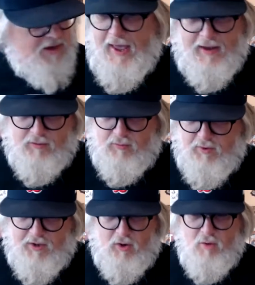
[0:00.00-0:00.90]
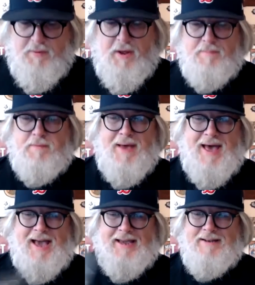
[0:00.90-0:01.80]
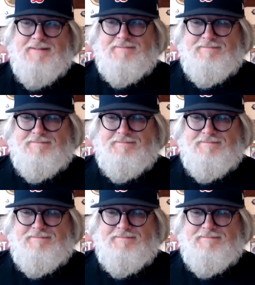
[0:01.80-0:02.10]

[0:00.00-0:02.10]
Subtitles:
And we're gonna open up the packet,